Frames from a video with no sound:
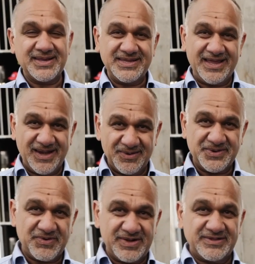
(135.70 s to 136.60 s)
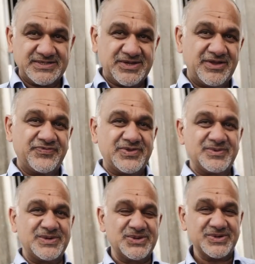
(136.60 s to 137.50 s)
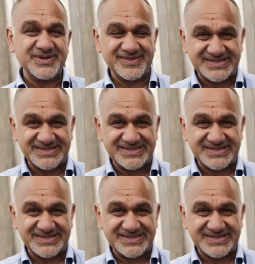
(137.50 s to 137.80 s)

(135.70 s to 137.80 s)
a yellow grille. So if you look at the